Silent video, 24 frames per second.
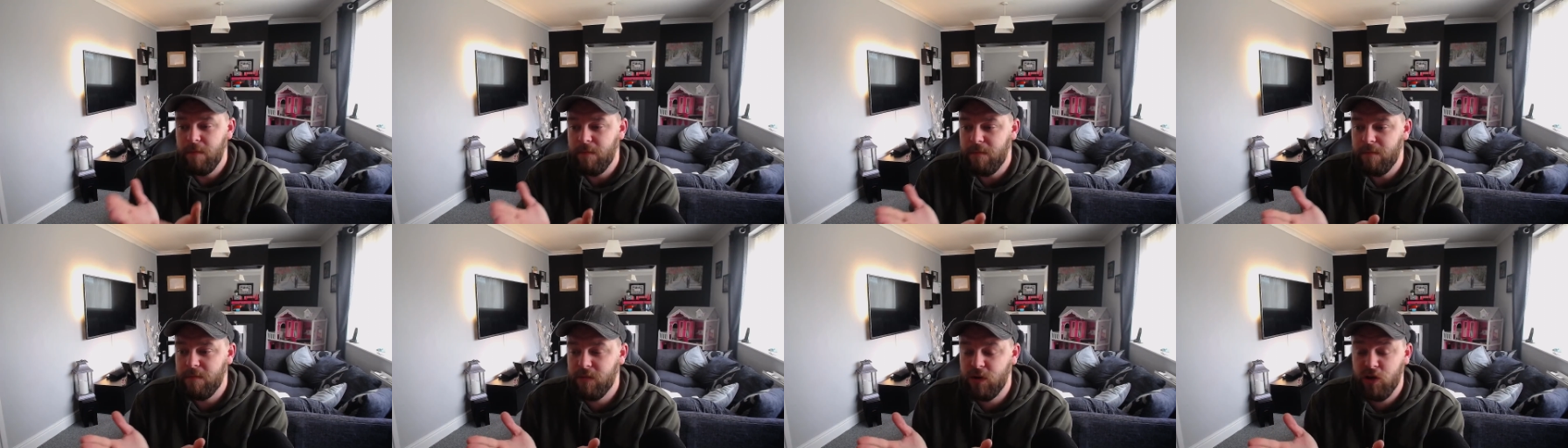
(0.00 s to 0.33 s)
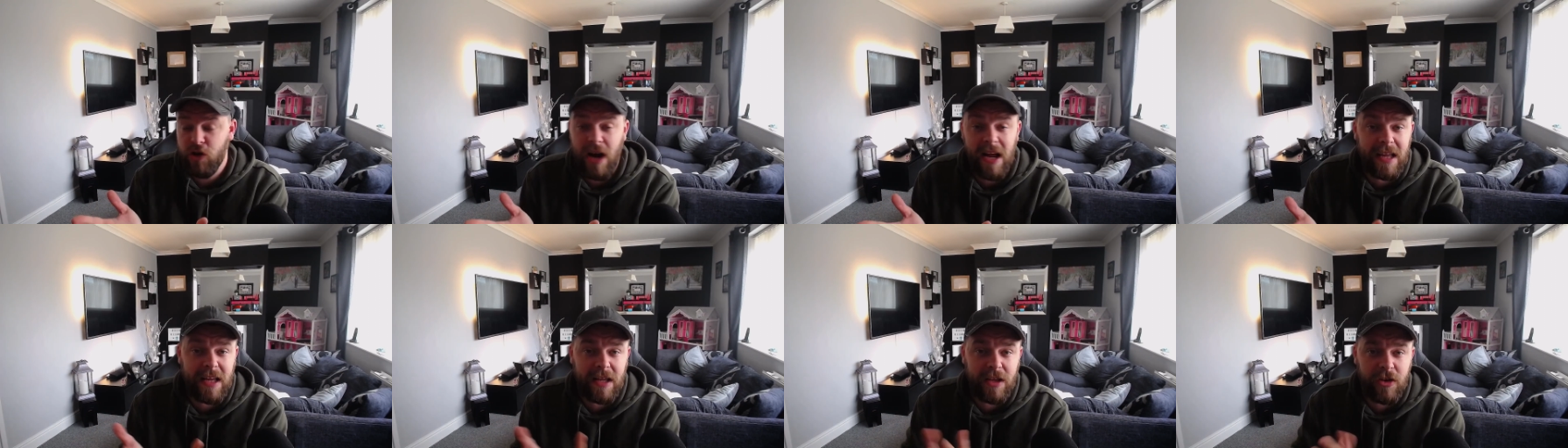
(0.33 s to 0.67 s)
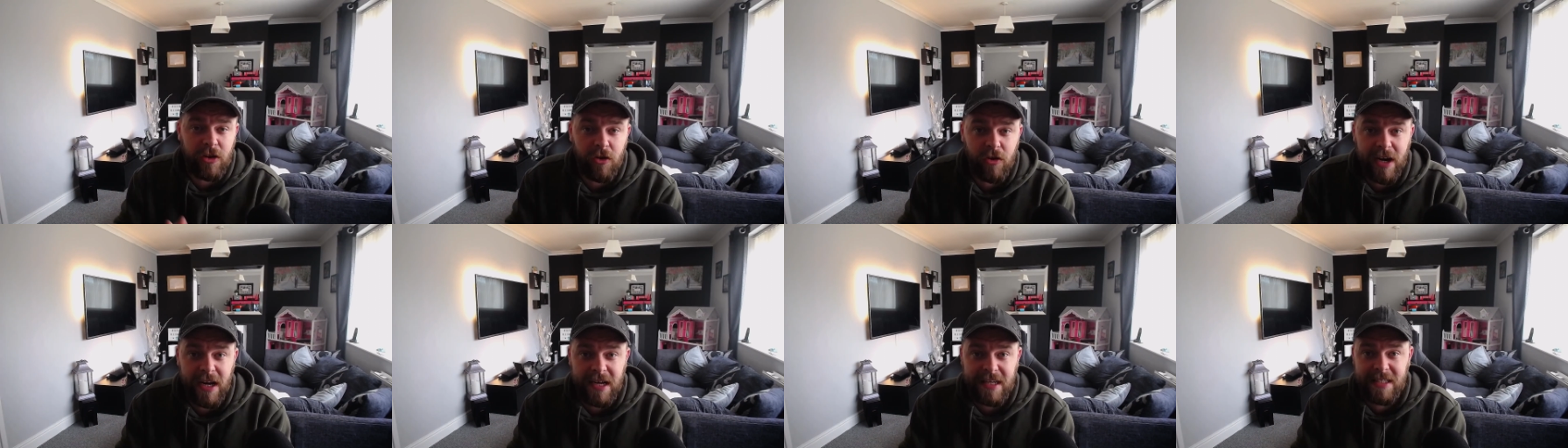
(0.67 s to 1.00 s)
tracking
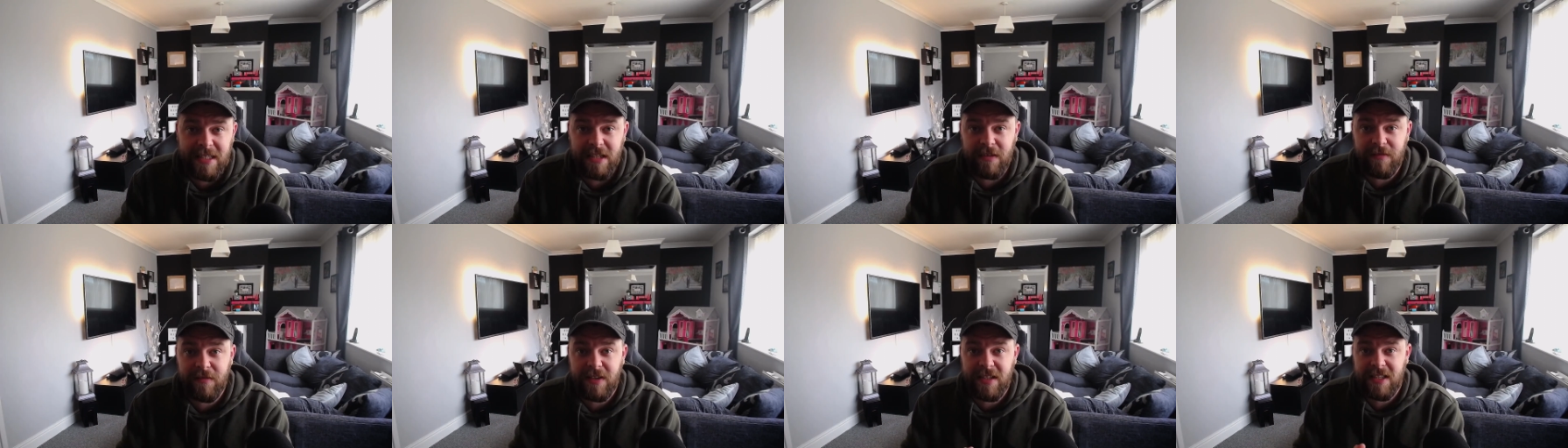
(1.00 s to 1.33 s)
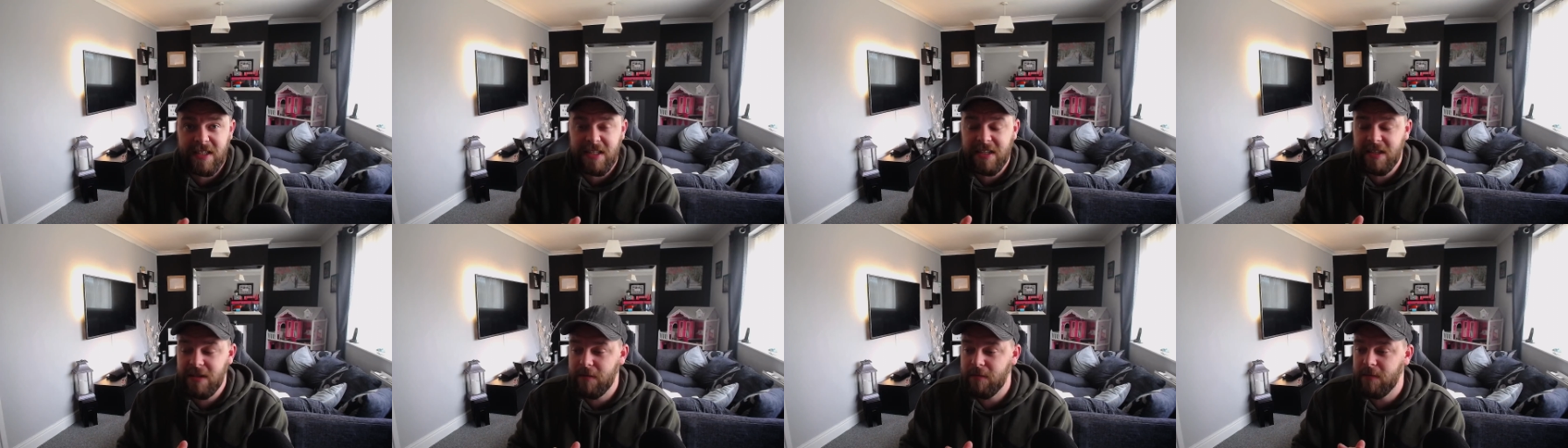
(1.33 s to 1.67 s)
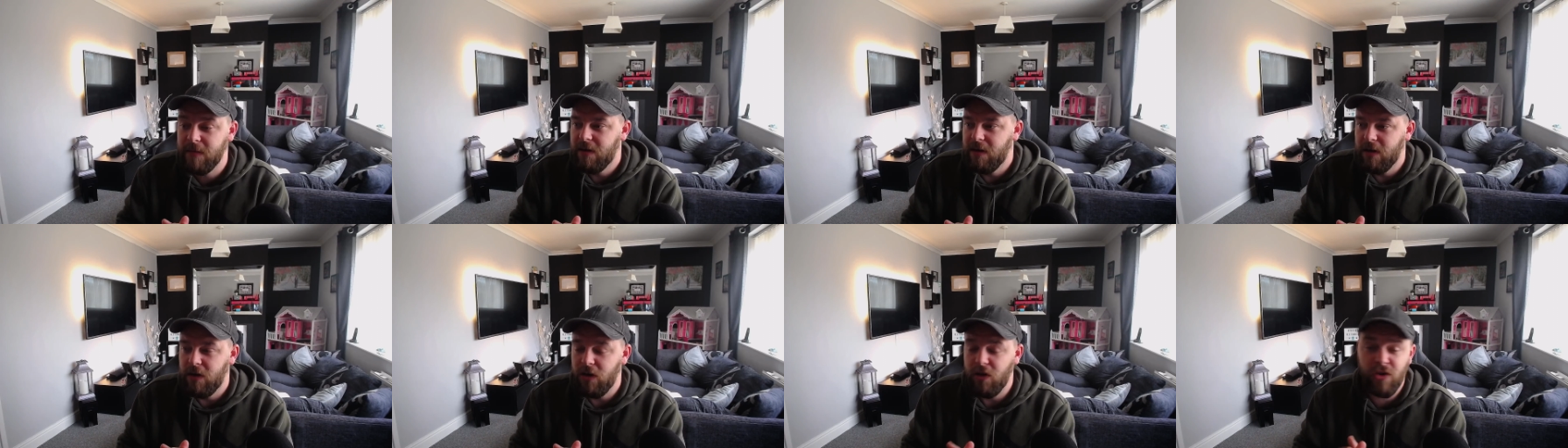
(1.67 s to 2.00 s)
your activity and
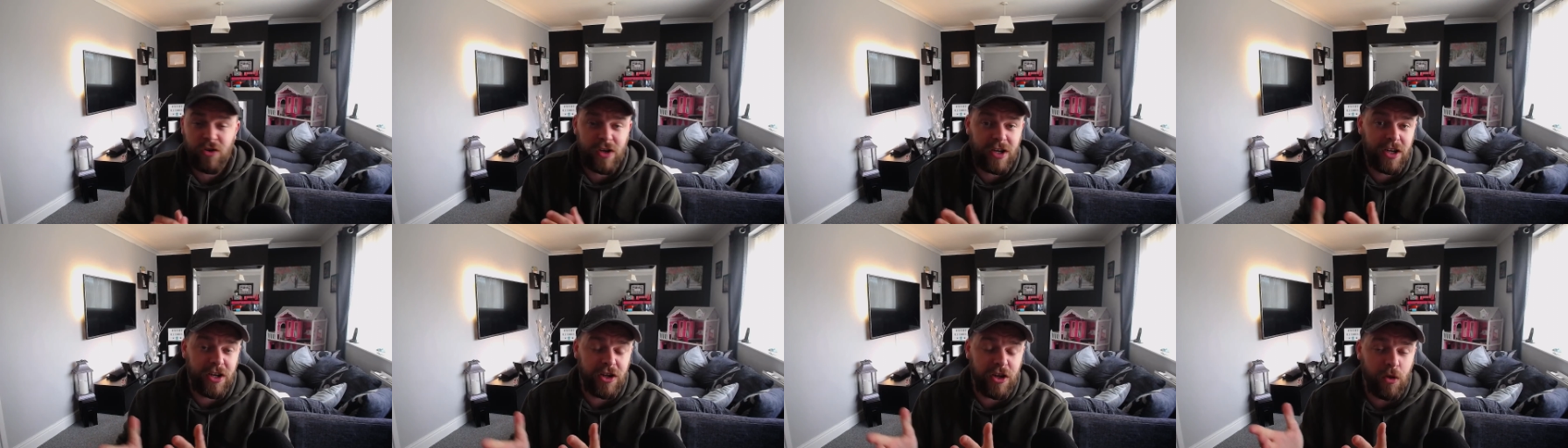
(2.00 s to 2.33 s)
looking at